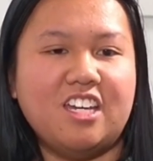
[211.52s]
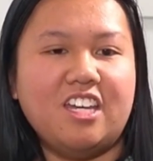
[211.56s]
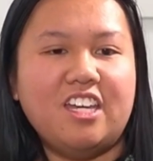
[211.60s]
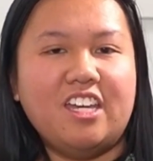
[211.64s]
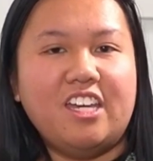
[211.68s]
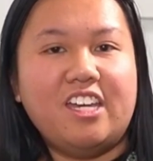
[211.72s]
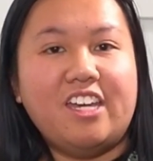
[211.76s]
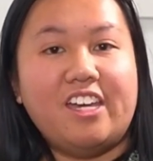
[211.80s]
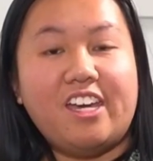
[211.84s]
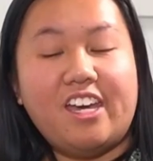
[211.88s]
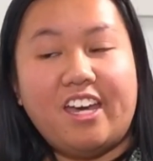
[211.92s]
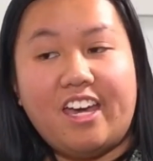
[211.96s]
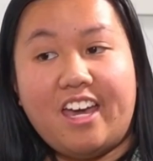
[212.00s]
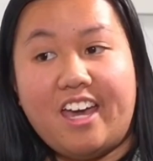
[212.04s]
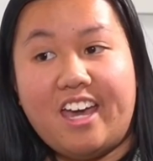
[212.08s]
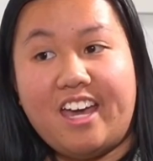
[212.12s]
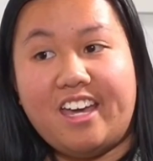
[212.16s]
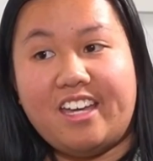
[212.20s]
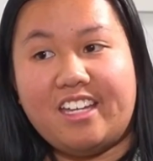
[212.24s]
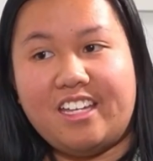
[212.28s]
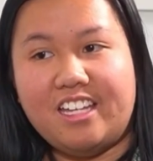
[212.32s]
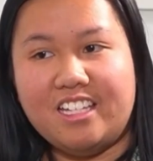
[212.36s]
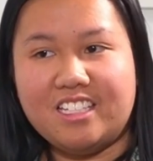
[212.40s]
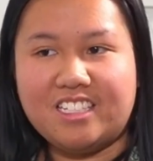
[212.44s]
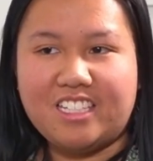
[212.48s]
Inside joke.
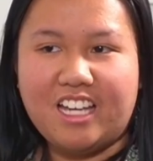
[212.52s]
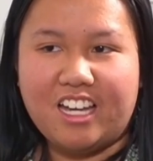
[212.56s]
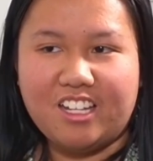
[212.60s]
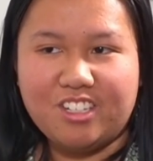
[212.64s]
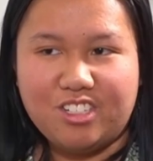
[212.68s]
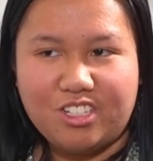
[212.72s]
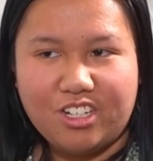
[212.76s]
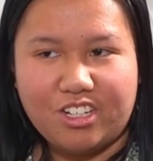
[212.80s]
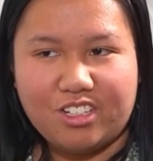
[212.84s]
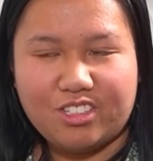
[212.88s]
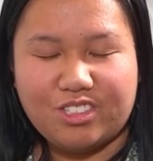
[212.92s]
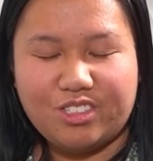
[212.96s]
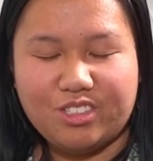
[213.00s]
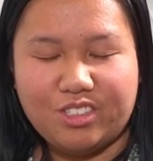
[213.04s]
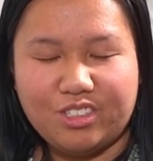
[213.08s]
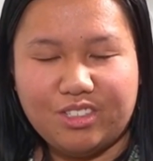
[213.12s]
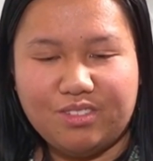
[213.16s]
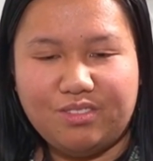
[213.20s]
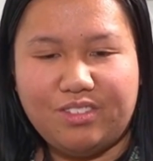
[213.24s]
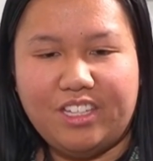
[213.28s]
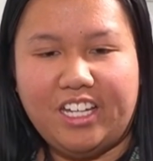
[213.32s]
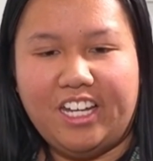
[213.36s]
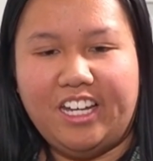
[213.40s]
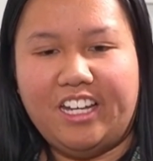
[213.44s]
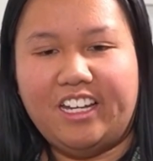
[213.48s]
Inside joke sort
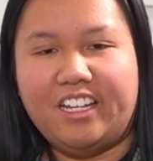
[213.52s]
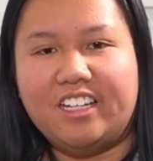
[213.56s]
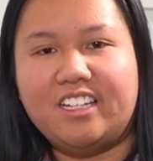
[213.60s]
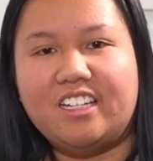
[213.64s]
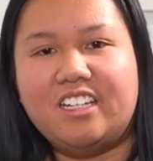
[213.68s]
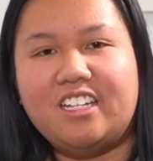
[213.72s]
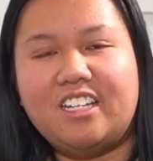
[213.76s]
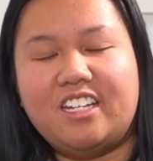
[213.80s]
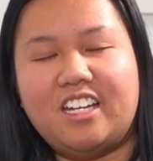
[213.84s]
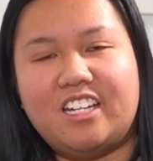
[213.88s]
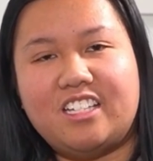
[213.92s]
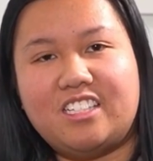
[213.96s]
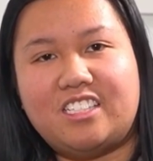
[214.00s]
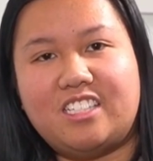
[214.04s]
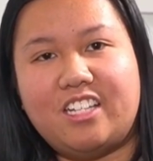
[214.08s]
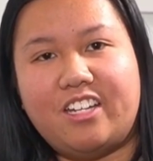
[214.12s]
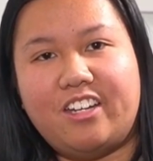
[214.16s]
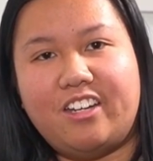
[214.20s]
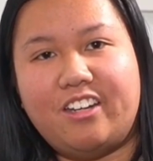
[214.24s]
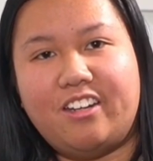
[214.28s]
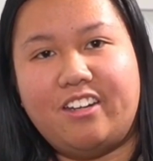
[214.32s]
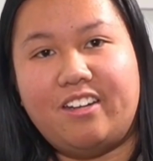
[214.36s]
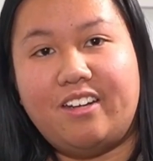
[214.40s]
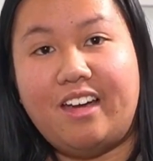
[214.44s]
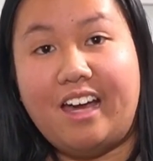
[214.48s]
of thing. It's cute. And
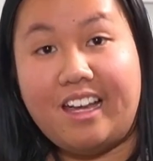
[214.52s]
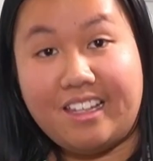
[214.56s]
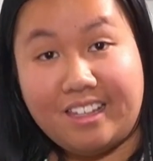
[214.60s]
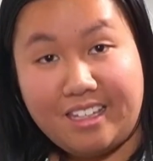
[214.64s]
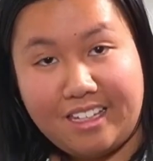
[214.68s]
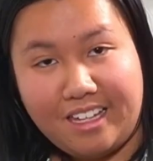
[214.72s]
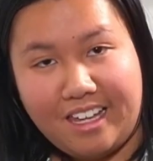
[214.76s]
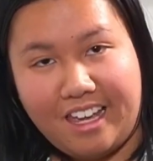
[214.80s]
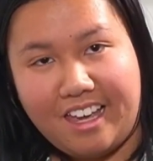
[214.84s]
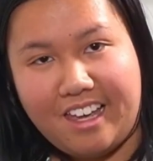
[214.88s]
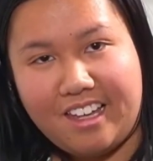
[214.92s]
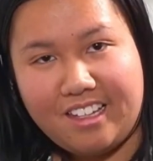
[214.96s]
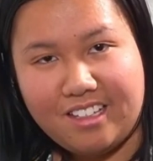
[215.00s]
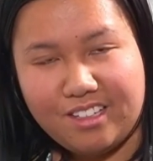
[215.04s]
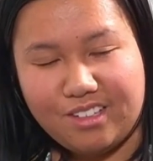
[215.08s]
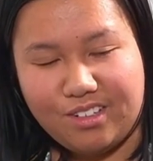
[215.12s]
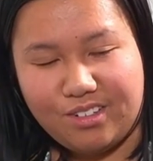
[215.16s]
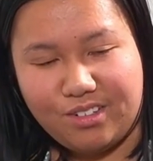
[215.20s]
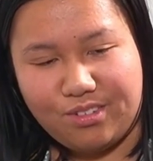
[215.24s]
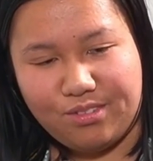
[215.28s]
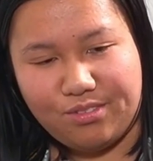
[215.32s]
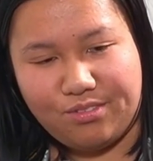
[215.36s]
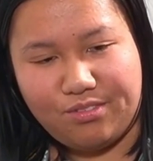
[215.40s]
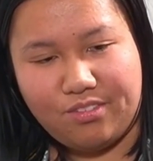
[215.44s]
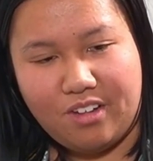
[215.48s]
so at the end
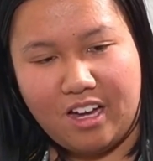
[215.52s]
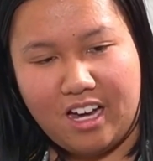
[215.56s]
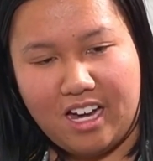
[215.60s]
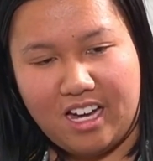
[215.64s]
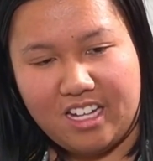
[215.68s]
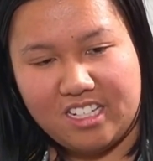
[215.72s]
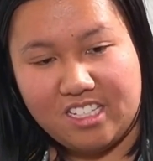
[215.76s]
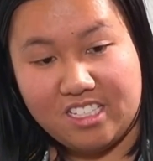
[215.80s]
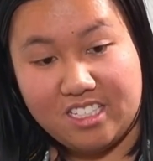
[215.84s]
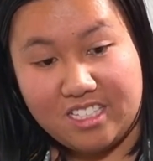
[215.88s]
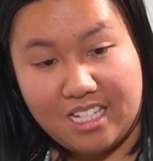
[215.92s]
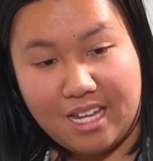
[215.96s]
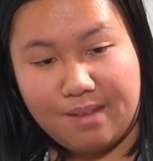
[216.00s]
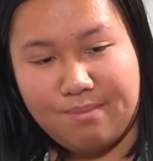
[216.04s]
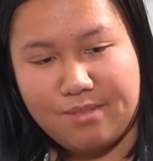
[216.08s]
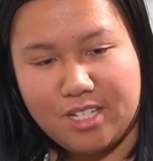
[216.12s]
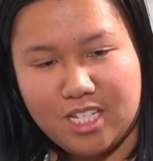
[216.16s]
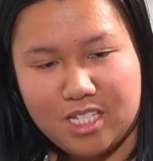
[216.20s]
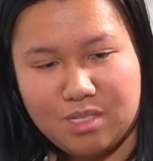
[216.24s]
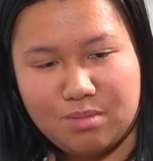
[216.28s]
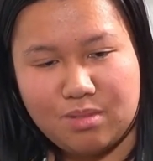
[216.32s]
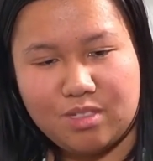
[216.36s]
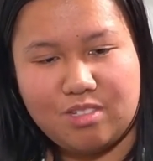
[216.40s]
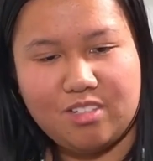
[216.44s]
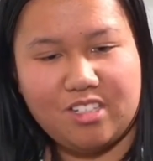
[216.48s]
of uh, the
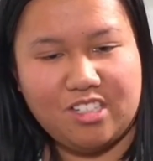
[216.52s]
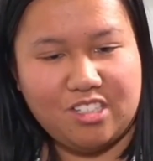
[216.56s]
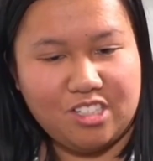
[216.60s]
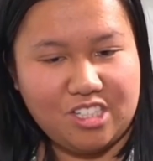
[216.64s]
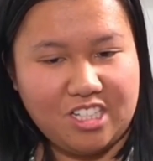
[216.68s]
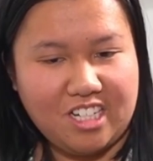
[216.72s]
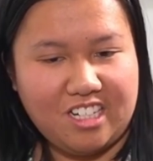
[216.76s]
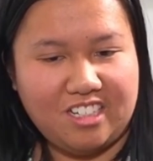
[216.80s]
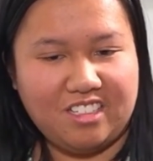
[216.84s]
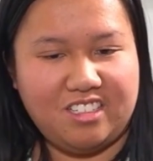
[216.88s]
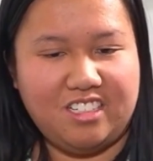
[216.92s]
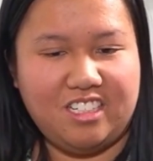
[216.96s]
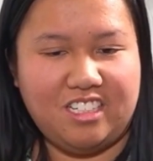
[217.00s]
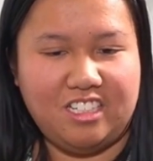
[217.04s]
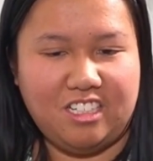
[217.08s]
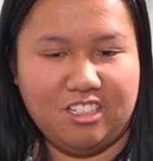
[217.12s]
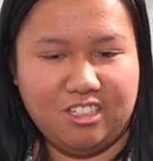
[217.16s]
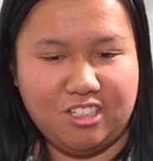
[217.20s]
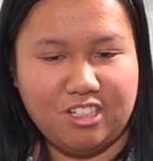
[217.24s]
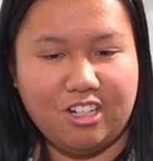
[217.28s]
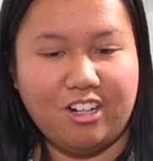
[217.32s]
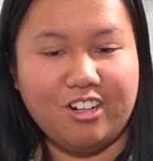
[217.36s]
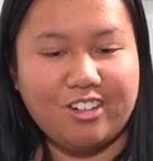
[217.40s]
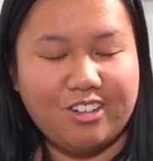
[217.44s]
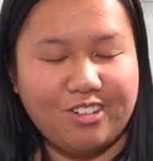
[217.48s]
semis between Shelton
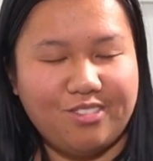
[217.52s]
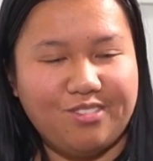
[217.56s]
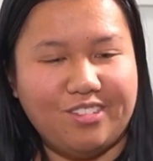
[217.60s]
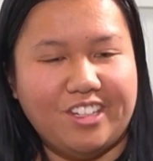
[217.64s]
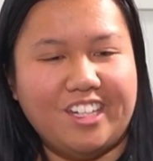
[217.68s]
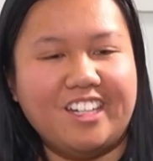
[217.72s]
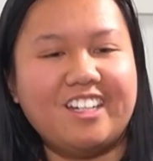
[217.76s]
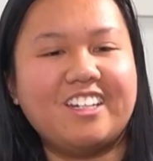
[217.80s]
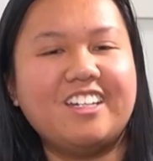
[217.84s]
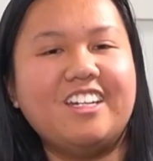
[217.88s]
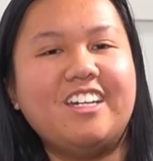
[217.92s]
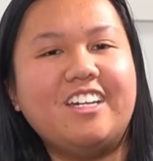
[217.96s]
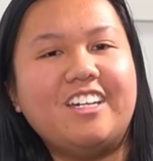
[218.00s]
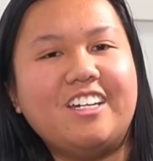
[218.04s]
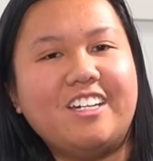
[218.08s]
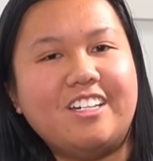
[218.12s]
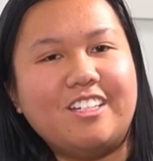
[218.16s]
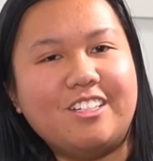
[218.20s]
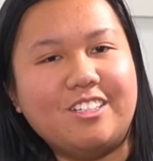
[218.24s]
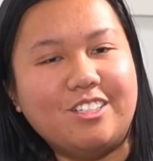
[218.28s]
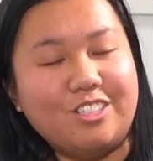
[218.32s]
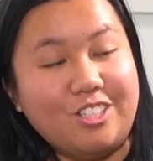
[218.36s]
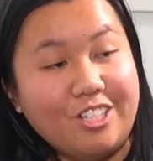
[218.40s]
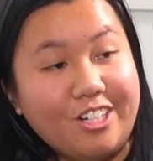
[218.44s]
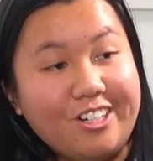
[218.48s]
and Djokovic,
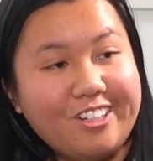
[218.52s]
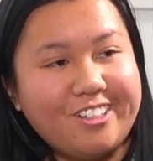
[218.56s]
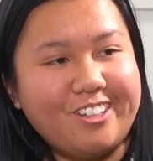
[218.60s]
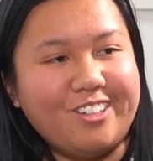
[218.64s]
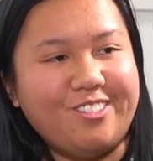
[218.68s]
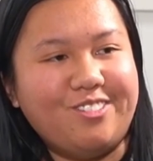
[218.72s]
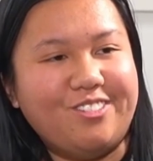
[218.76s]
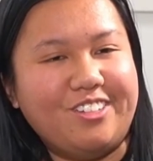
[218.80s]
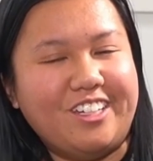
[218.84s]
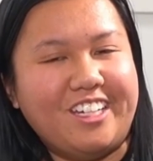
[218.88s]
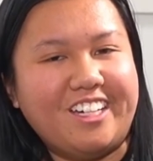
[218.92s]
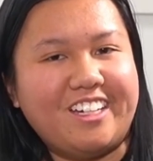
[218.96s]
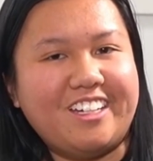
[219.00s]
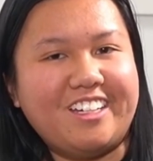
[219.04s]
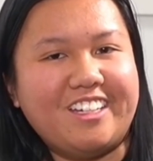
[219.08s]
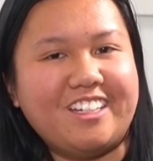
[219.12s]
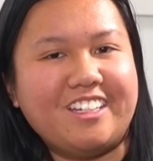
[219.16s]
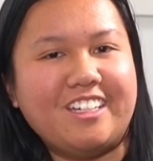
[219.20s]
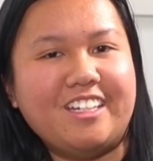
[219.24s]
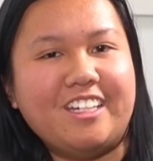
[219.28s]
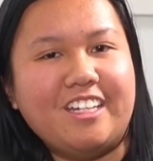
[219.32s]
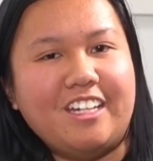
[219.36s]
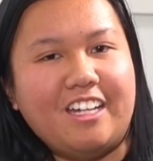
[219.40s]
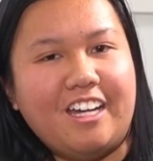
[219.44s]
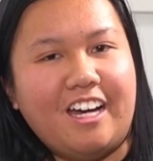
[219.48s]
Djokovic,
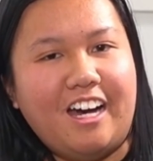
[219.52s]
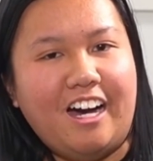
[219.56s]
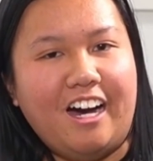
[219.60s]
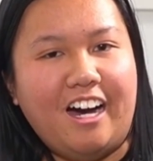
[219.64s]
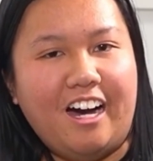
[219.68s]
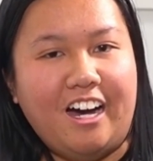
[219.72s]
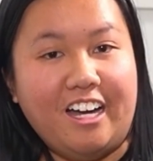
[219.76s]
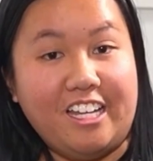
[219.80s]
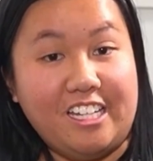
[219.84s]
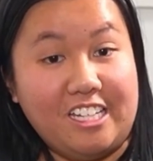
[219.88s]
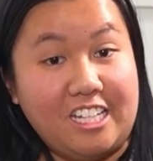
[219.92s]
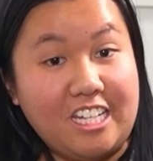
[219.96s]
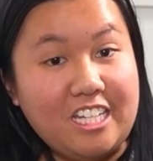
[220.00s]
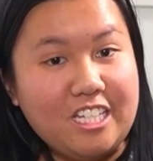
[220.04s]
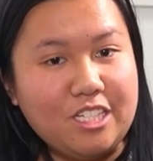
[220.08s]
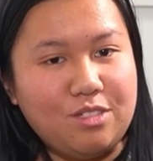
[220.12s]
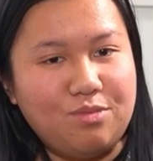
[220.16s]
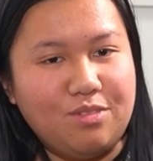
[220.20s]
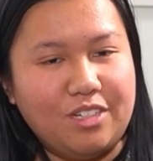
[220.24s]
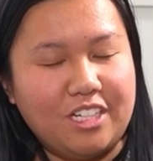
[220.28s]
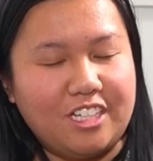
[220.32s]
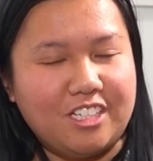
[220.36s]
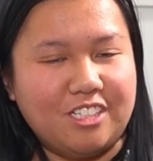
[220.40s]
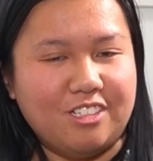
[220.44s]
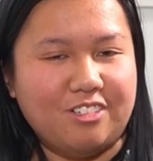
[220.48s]
uh, in
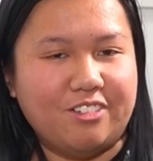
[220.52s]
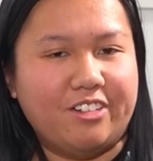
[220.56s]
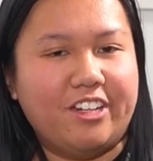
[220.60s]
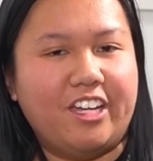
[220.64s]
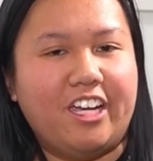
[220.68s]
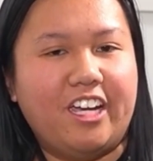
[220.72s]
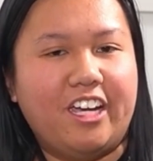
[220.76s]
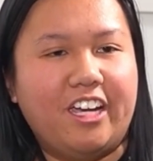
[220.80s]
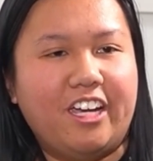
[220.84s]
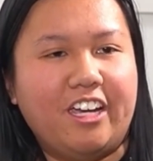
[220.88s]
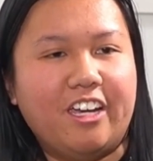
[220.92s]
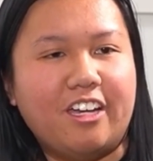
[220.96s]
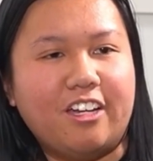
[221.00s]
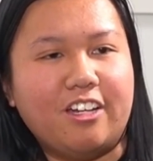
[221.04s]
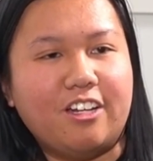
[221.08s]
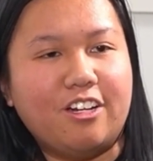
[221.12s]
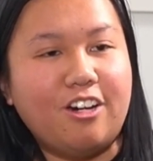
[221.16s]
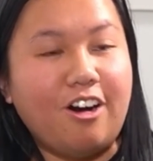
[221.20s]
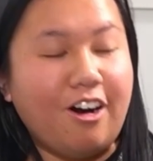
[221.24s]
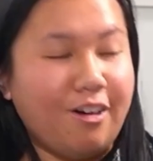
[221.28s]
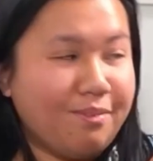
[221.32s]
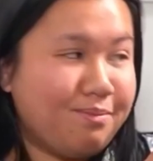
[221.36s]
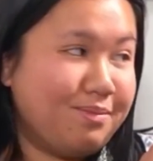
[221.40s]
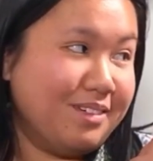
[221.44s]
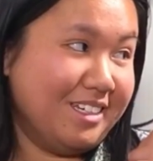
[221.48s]
his victory,
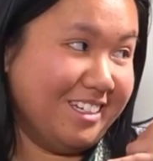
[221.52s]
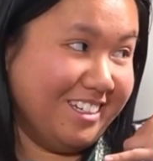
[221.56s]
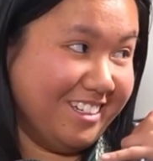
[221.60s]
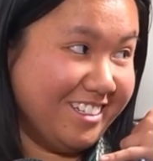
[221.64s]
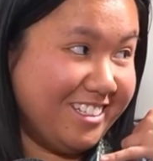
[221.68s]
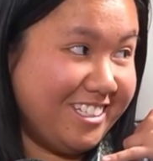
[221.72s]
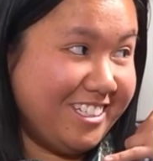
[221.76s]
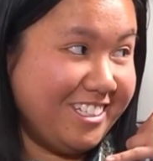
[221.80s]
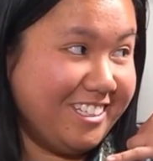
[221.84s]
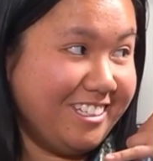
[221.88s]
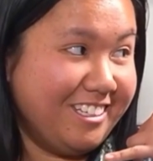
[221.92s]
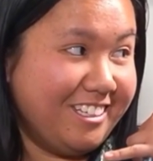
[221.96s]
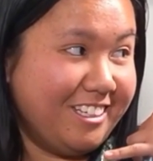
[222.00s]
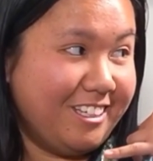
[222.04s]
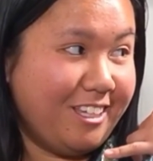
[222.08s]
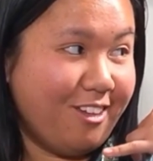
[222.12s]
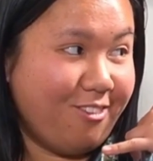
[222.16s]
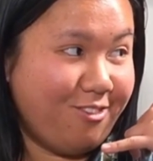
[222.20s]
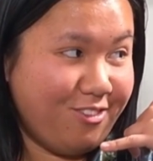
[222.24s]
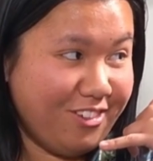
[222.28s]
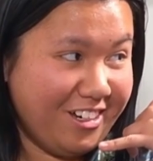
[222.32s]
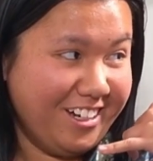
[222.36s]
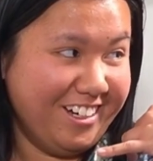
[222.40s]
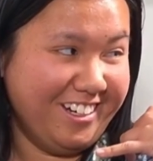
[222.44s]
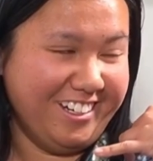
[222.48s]
copied
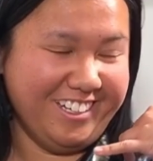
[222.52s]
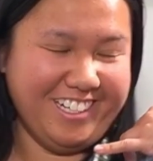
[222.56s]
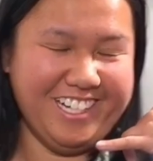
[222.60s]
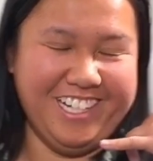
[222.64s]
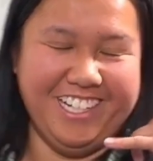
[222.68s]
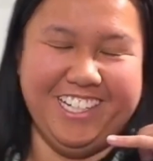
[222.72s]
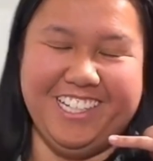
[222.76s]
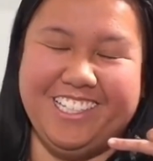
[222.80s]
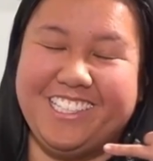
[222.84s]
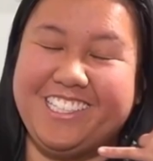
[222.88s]
the phone.